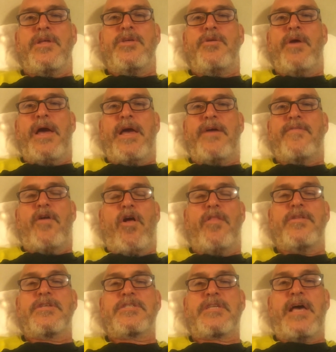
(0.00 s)
You have all
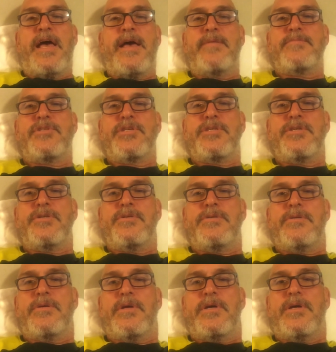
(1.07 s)
this time
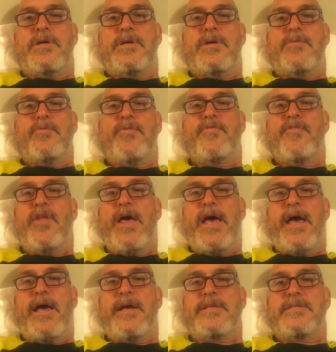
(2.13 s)
to
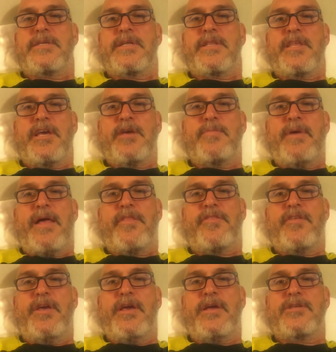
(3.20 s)
reflect, think about
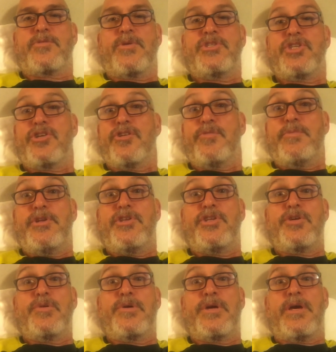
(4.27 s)
things, what you're going to be
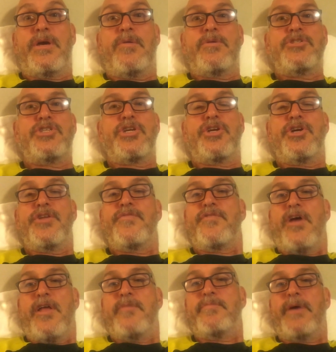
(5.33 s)
doing, what you could have
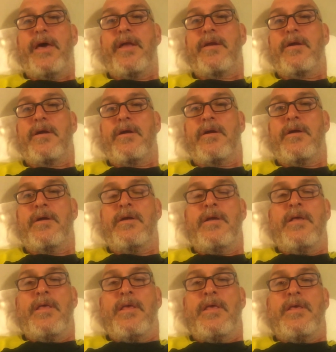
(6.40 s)
done better,
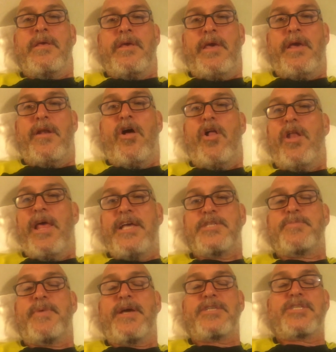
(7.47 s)
in all
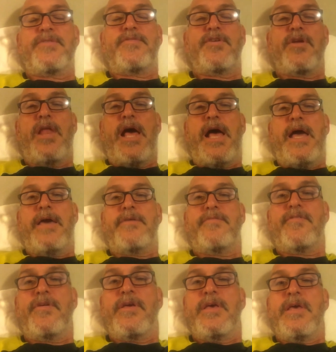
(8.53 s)
aspects of your life.